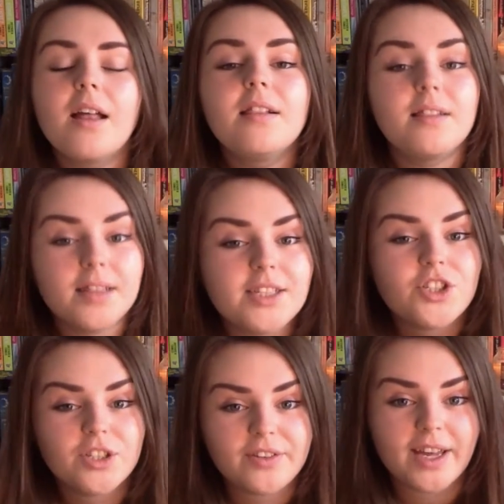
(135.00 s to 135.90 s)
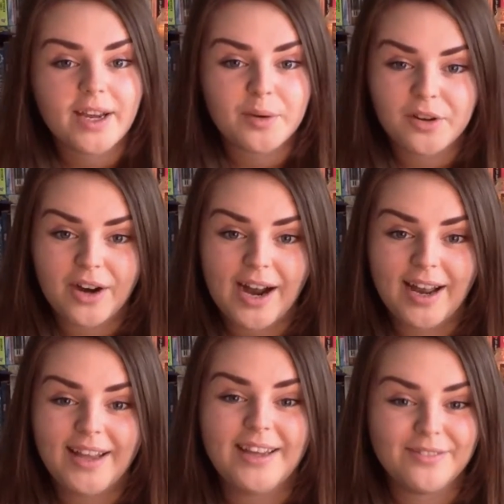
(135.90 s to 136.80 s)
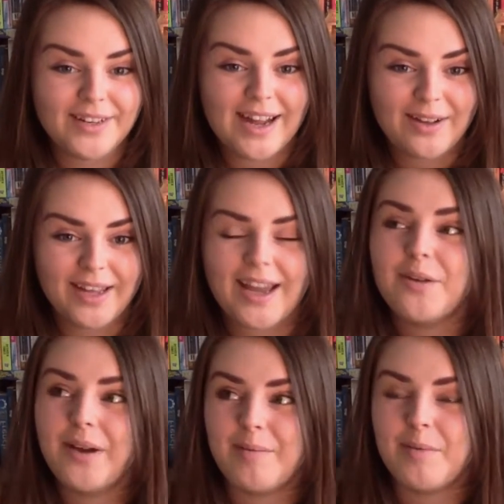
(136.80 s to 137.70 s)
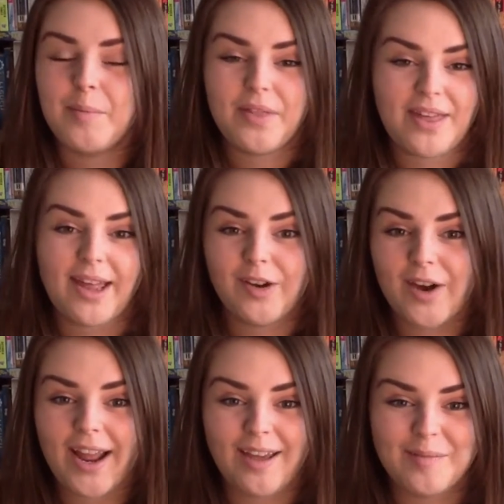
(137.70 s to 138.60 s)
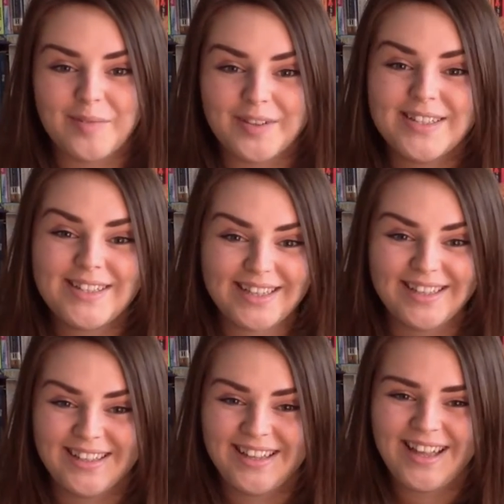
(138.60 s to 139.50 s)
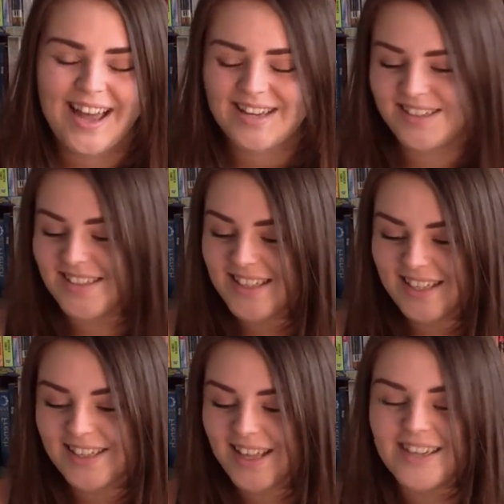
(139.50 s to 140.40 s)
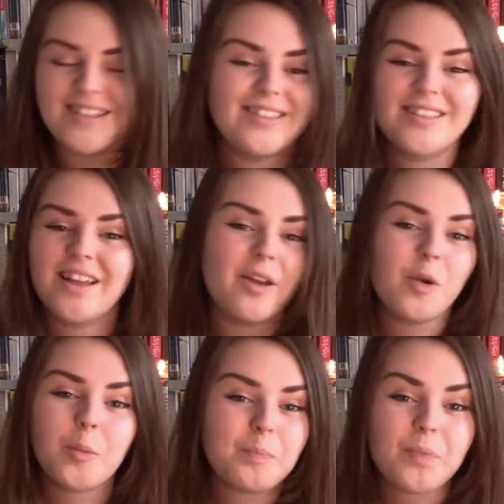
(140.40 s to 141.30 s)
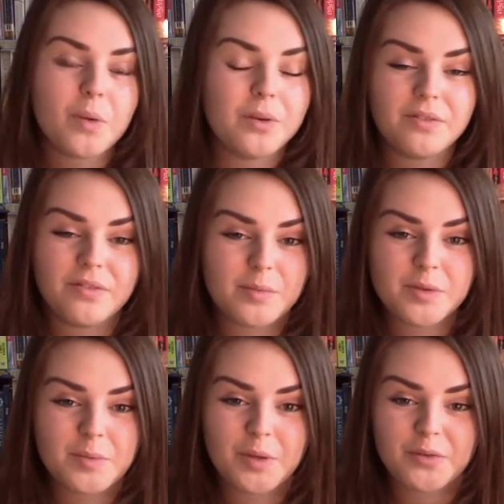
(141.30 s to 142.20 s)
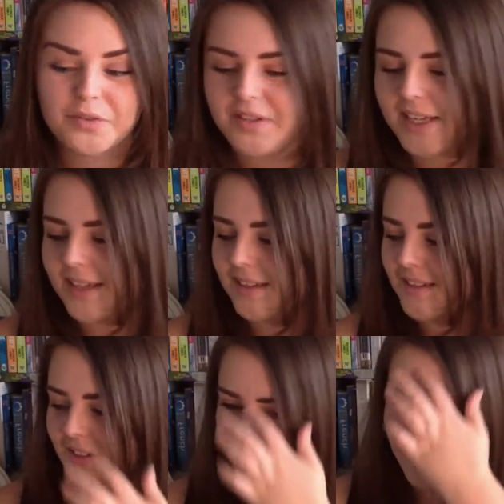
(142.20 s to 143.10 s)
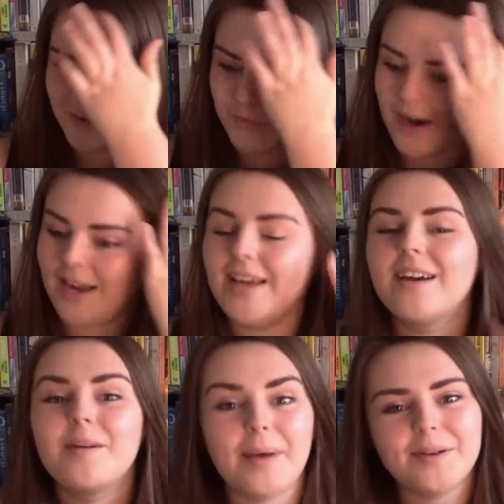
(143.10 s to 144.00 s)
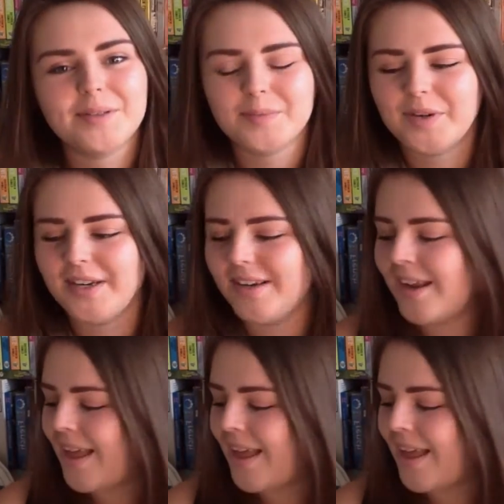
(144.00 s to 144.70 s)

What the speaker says: Literally feel like I want to cry even now. I know I'm a pathetic crier, but still, I just think that's one of the most beautiful things you could ever write about someone.